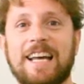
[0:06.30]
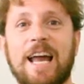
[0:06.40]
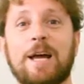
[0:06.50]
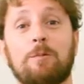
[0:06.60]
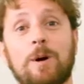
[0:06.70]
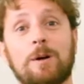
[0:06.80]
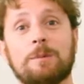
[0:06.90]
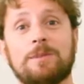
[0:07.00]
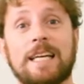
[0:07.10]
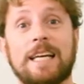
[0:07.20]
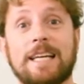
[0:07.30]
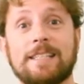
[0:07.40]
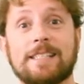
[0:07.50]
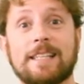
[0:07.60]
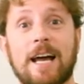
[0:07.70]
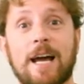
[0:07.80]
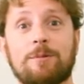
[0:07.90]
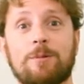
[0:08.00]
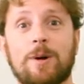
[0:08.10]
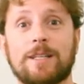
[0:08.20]
and welcome to Inside, Inside
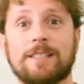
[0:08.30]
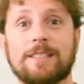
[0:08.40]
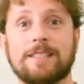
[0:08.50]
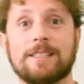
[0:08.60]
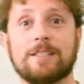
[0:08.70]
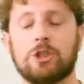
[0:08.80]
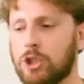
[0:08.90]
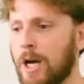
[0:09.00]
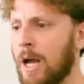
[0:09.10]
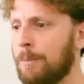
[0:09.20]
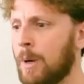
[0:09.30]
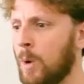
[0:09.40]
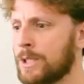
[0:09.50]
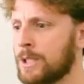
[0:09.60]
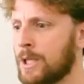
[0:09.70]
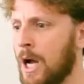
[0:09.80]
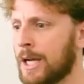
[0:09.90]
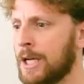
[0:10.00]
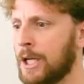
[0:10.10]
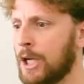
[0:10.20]
Voices. Shut up, I wasn't talking to